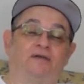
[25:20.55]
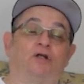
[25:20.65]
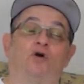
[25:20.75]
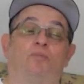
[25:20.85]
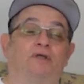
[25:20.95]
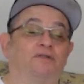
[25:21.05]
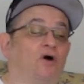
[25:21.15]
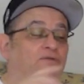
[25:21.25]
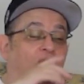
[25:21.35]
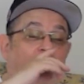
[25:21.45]
The
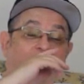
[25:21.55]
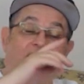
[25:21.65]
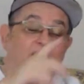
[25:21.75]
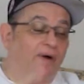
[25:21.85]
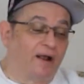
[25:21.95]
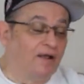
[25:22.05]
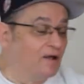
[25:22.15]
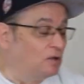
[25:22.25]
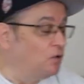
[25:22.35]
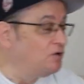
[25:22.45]
home plate
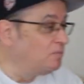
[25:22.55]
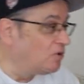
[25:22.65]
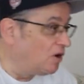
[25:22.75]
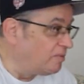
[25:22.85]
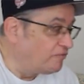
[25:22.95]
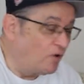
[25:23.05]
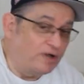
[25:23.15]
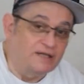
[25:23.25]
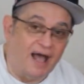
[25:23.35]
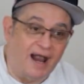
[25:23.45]
umpire, Lou DeMuro,
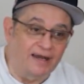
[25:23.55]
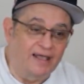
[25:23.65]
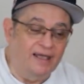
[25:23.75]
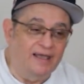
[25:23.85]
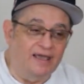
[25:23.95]
before he died,